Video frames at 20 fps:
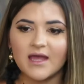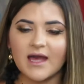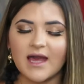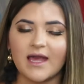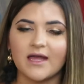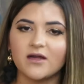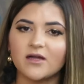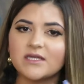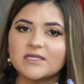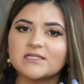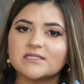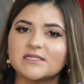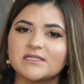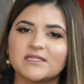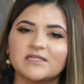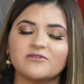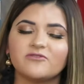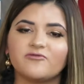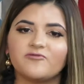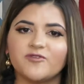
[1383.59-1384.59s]
I honestly
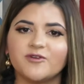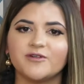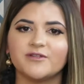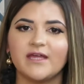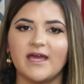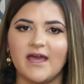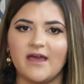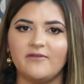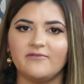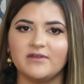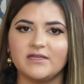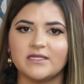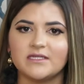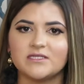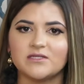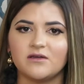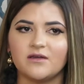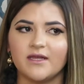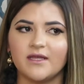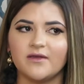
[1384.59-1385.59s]
didn't feel the
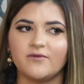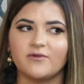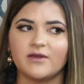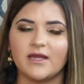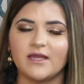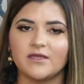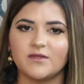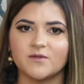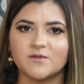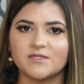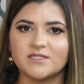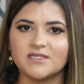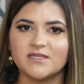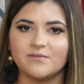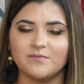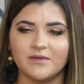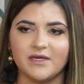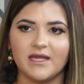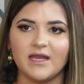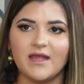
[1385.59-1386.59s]
heaviness on it when I used
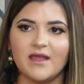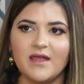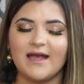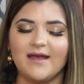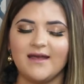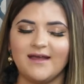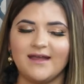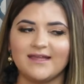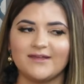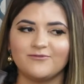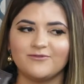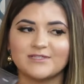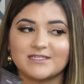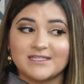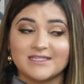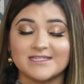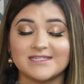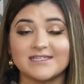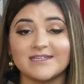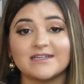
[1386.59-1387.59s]
it, but I was
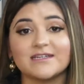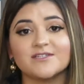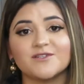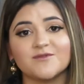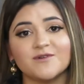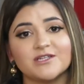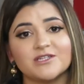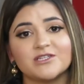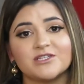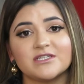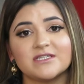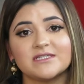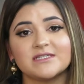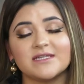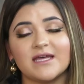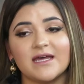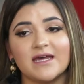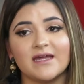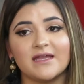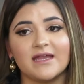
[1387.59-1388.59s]
listening to what she
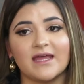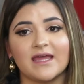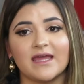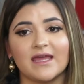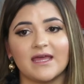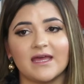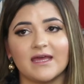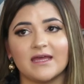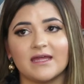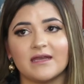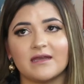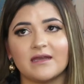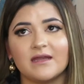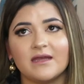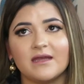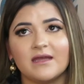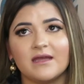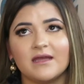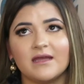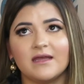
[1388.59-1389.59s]
said and
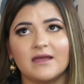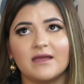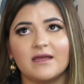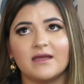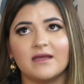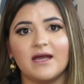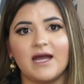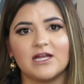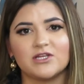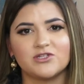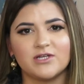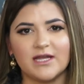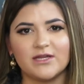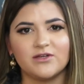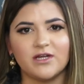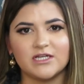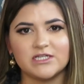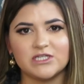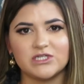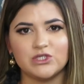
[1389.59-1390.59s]
I tried
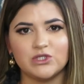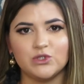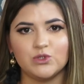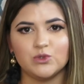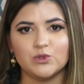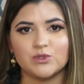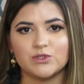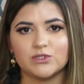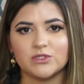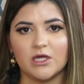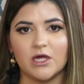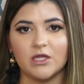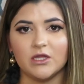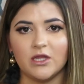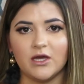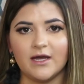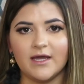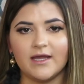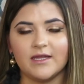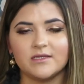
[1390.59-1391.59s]
not to use a
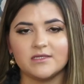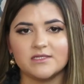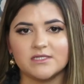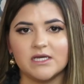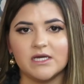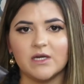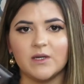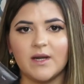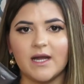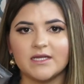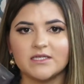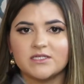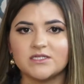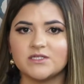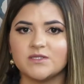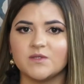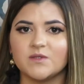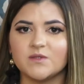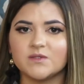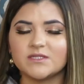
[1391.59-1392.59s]
lot. So I
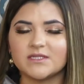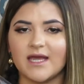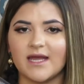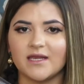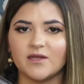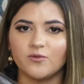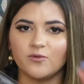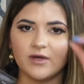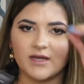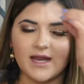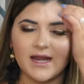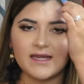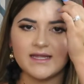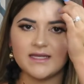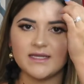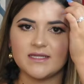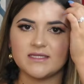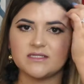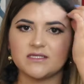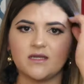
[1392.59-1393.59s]
just used kind of what I
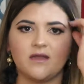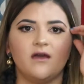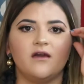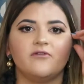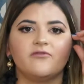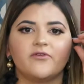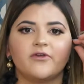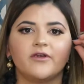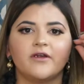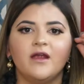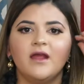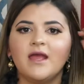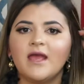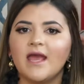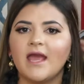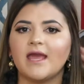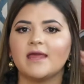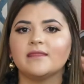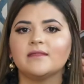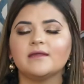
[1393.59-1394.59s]
needed to cover
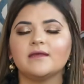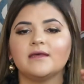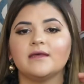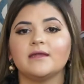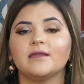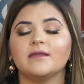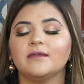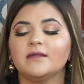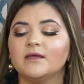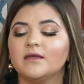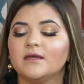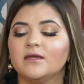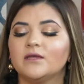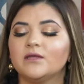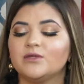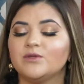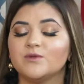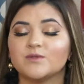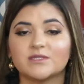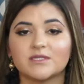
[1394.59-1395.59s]
and then
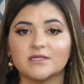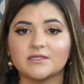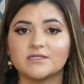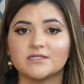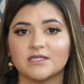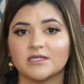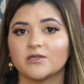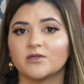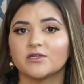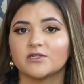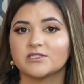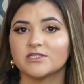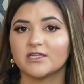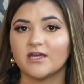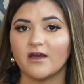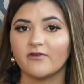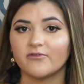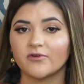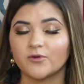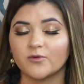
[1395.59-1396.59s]
use concealer to
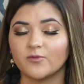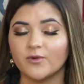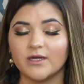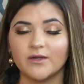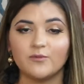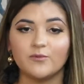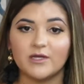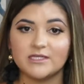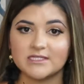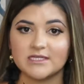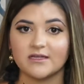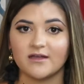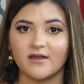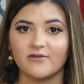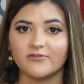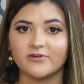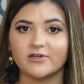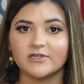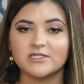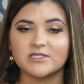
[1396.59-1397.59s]
cover what wasn't
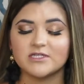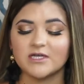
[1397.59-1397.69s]
covered.